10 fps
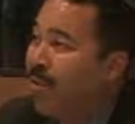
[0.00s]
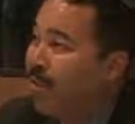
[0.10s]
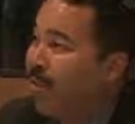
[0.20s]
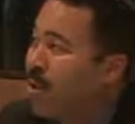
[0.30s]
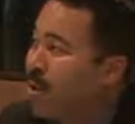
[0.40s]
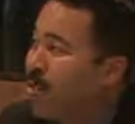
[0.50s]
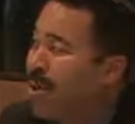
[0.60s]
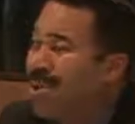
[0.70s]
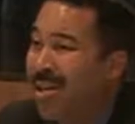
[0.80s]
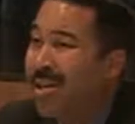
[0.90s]
I'm going into
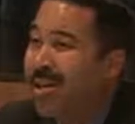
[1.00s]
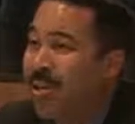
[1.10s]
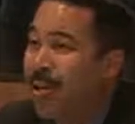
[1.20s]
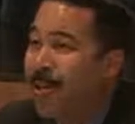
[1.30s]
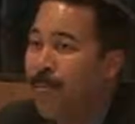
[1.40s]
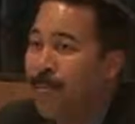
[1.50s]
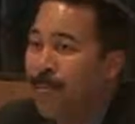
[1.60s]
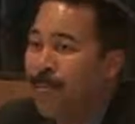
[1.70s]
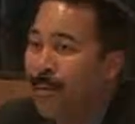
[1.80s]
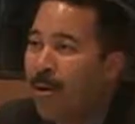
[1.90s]
my second year.
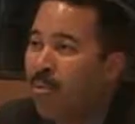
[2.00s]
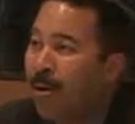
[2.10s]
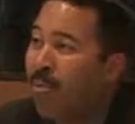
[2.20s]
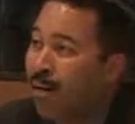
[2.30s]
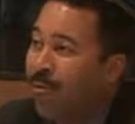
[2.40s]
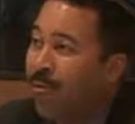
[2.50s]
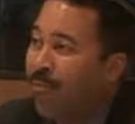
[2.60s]
However,